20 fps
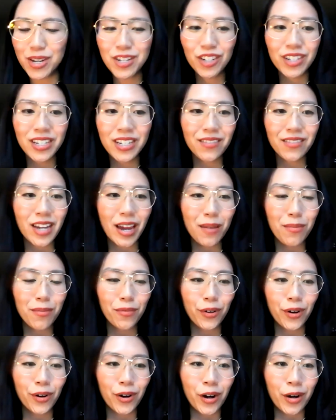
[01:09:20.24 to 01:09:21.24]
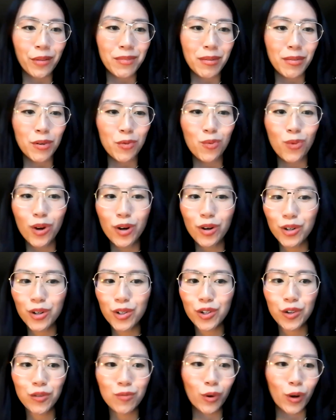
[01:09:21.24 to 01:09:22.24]
we just have time for maybe one or
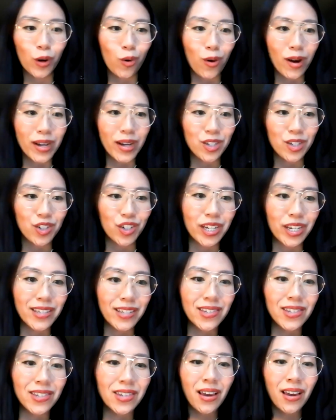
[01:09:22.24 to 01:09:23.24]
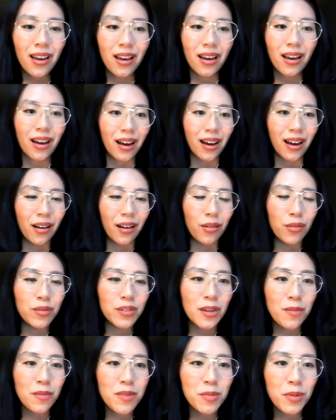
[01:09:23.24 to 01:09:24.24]
two more questions.
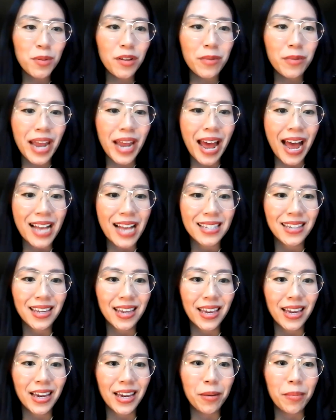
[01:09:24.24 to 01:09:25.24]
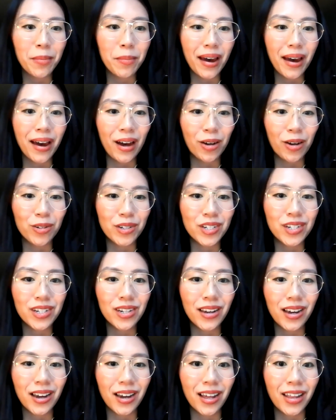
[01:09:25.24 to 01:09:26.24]
Some people have been asking about
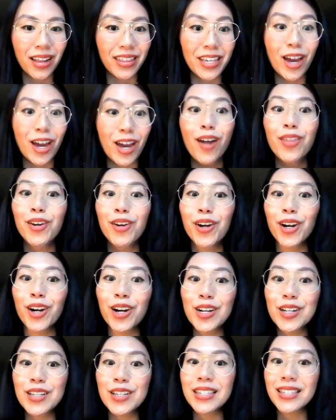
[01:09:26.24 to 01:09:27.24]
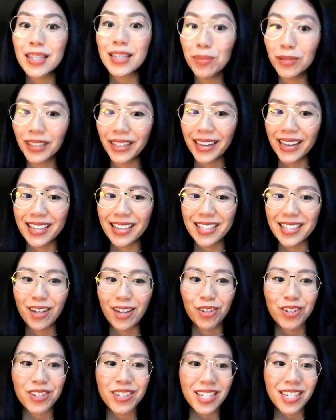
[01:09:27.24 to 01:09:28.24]
the other siblings, the
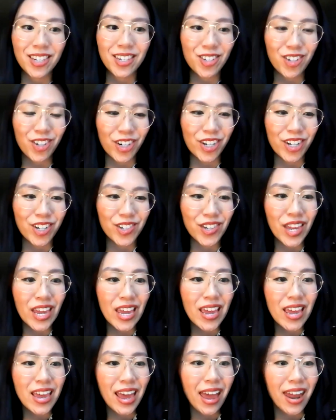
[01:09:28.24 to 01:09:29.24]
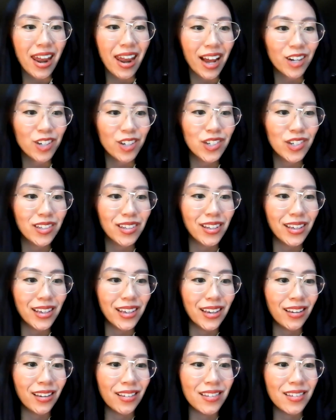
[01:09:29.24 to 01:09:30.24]
other sisters. And
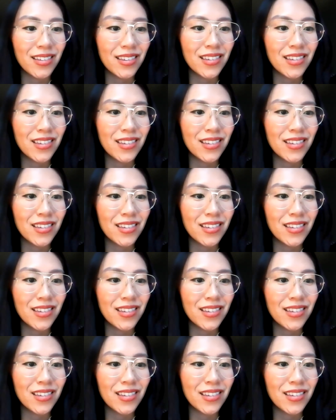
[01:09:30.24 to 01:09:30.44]
actually,